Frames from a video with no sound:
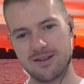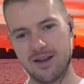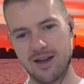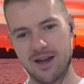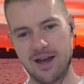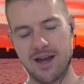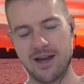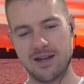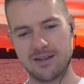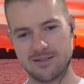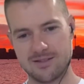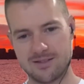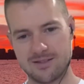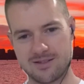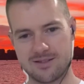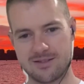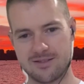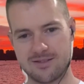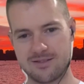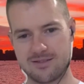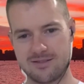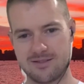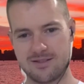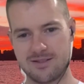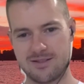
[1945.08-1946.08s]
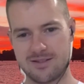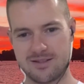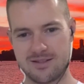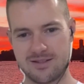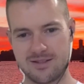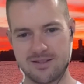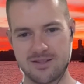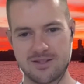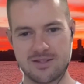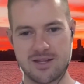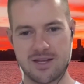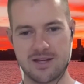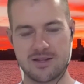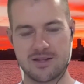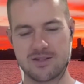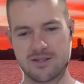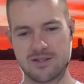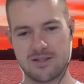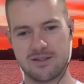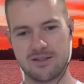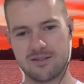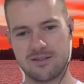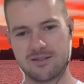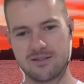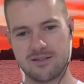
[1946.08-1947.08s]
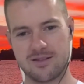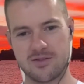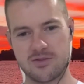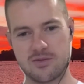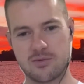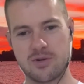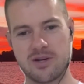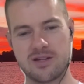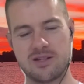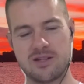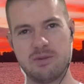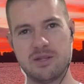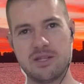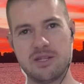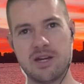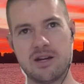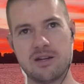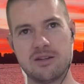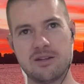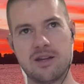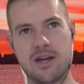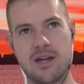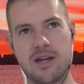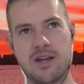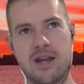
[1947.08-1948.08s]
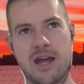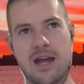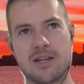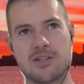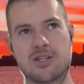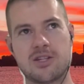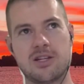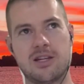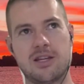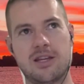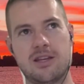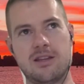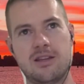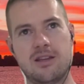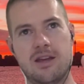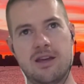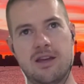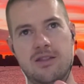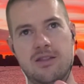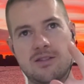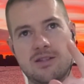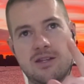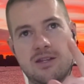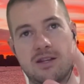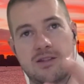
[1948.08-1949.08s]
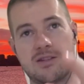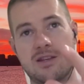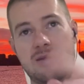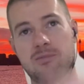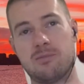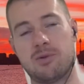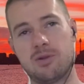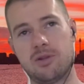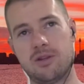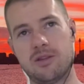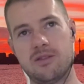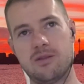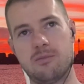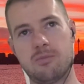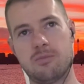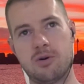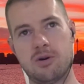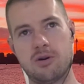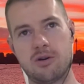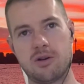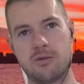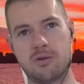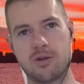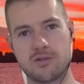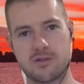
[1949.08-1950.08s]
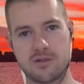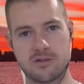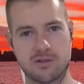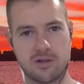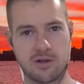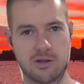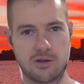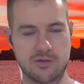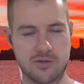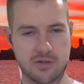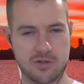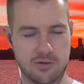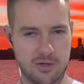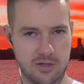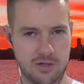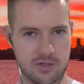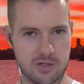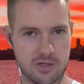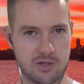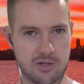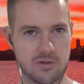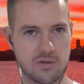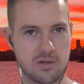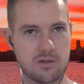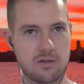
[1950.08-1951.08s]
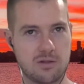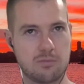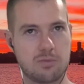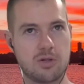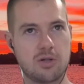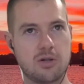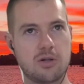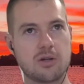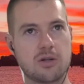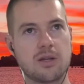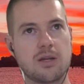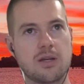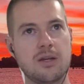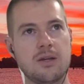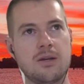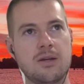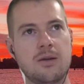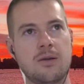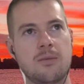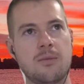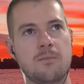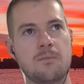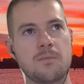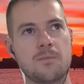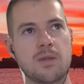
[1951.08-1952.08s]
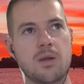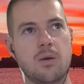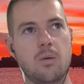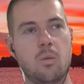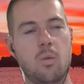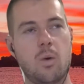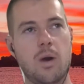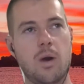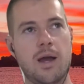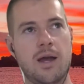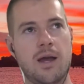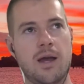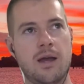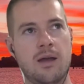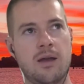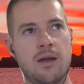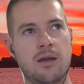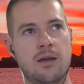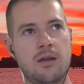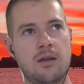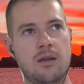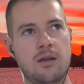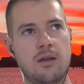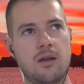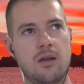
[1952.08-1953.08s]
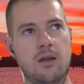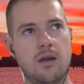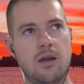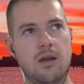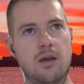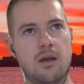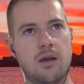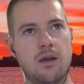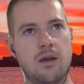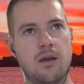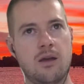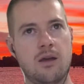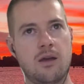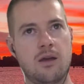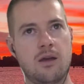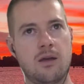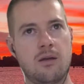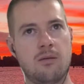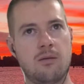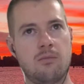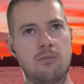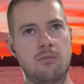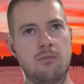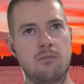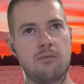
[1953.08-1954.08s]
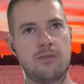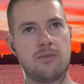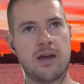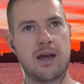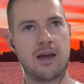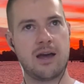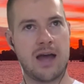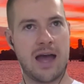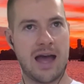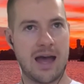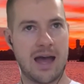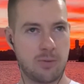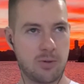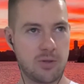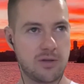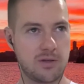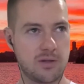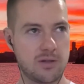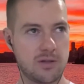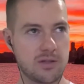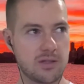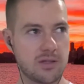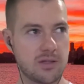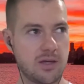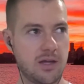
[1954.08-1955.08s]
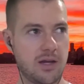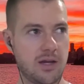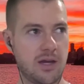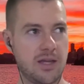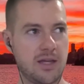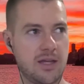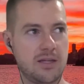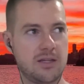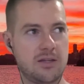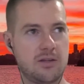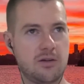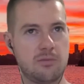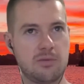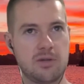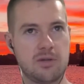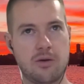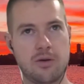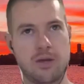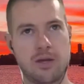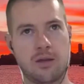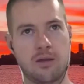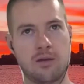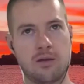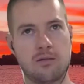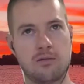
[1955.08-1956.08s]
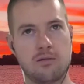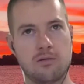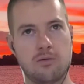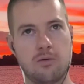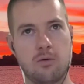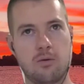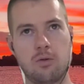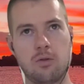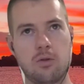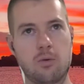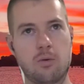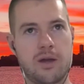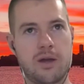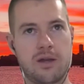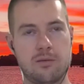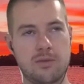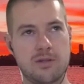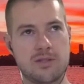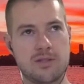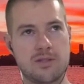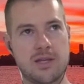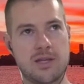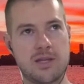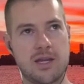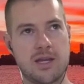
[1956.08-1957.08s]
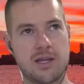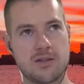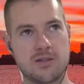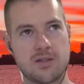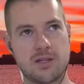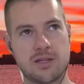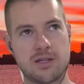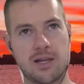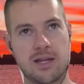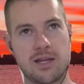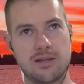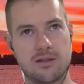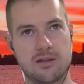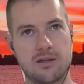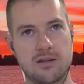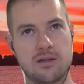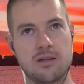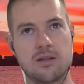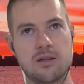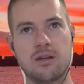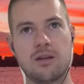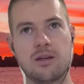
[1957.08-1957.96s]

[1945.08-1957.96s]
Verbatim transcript: And the texting has already begun. And actually, uh, there's an example in the book because there's a lot of screenshots in the book where um, that happened. And I ended up going all the way up the texting ladder